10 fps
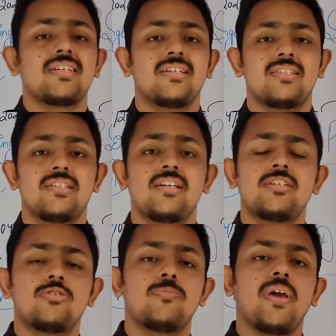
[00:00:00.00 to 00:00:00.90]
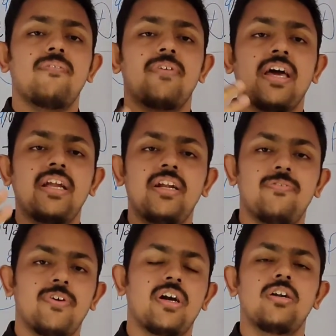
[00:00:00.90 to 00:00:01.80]
considered to be a very
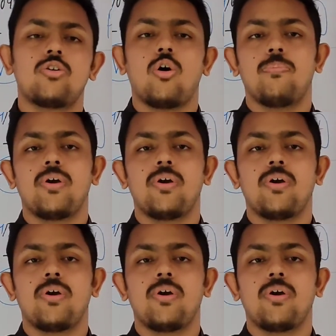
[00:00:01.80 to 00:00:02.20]
difficult topic